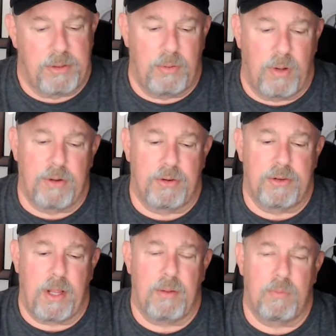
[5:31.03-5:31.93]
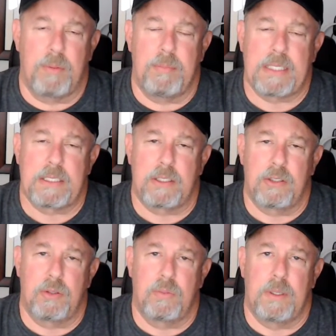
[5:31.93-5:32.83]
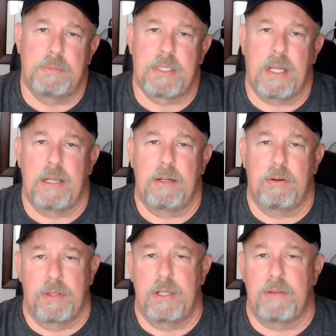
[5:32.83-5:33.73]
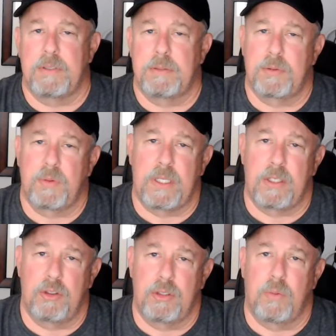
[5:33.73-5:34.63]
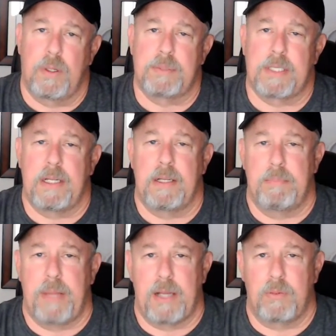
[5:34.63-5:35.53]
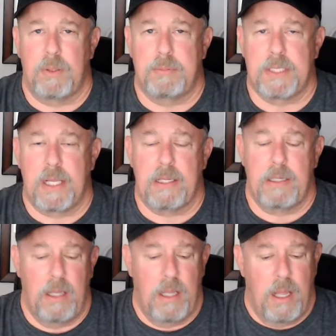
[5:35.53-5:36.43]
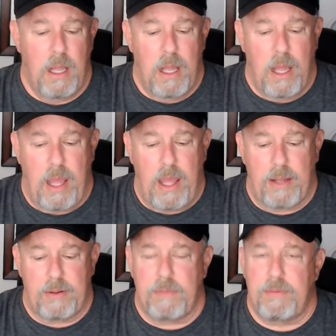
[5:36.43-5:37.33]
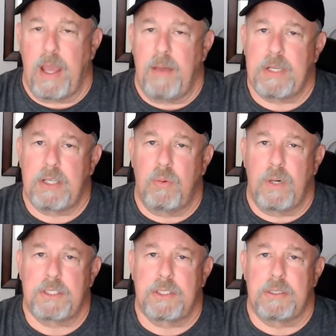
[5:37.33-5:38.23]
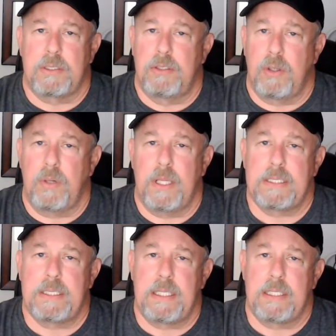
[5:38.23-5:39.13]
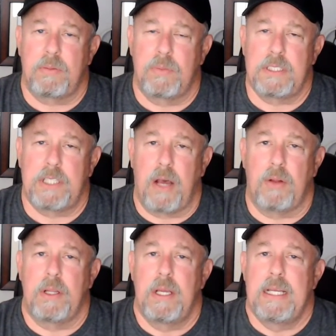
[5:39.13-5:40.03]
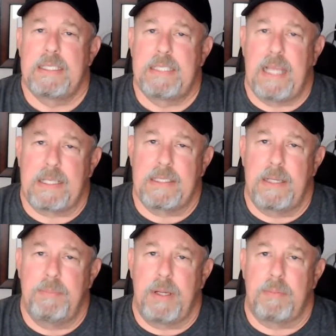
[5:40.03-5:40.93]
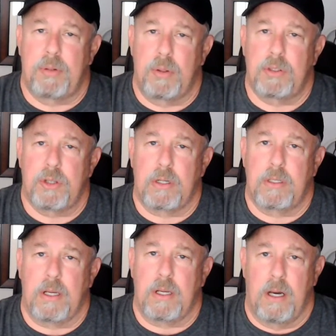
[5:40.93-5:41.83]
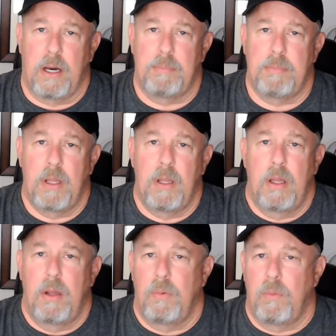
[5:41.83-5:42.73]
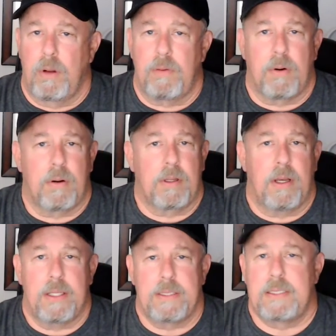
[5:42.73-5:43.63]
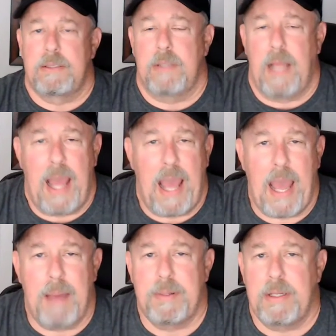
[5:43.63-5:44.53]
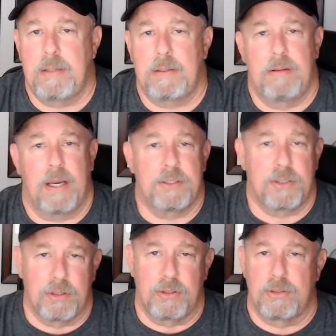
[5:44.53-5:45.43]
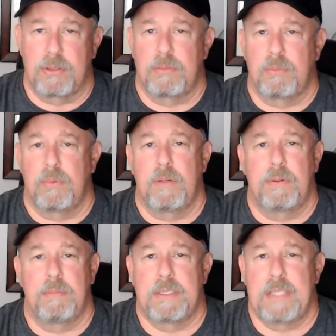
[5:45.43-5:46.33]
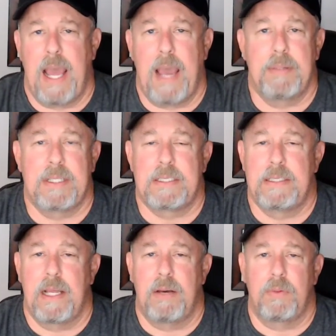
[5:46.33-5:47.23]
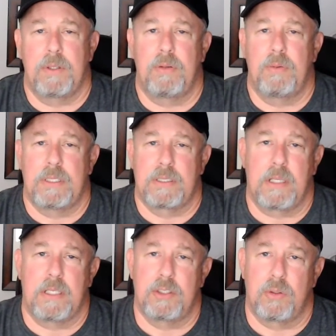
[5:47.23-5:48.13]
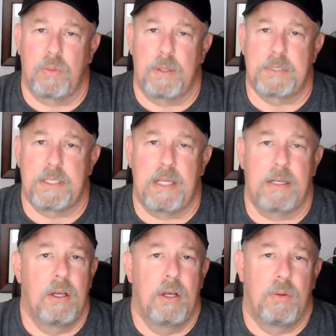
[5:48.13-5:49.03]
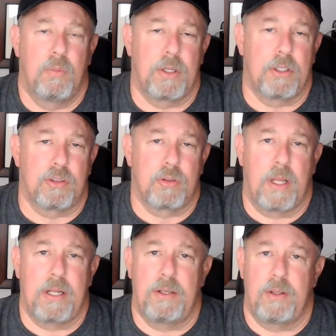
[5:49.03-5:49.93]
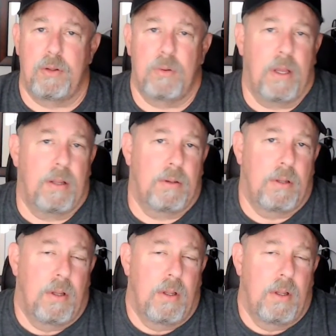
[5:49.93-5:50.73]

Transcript: you understand what makes a good website, or the difference between a good website and a bad website. And if you have any questions, don't hesitate to reach out, techtip@proshark.com. One of our guys is happy, guys or girls, one of them is happy to sit down with you and discuss your website, what you're trying to do. And